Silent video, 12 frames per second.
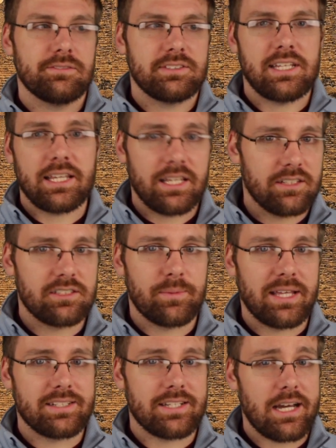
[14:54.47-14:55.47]
taking some
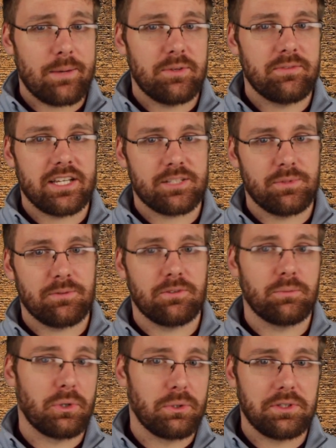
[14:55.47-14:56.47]
of that time investment
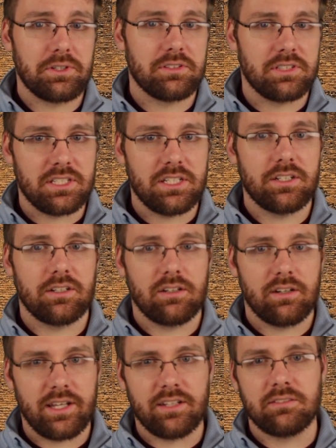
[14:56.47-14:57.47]
from earlier in the
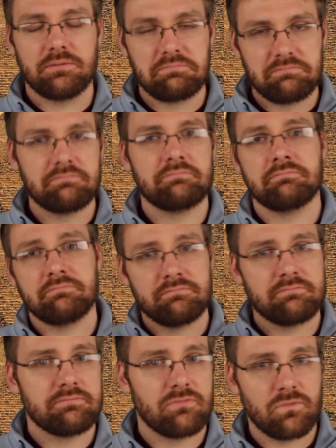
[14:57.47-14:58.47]
year and
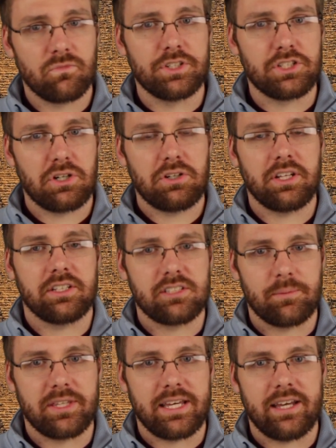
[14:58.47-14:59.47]
returning
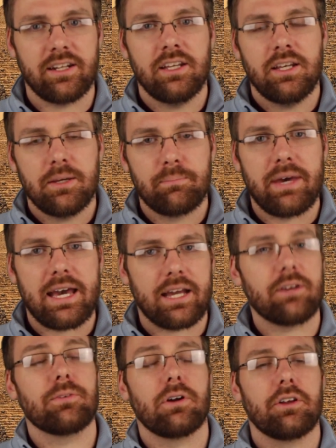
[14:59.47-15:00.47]
some of that
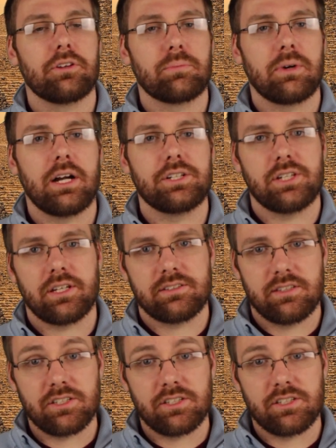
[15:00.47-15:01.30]
back for other projects,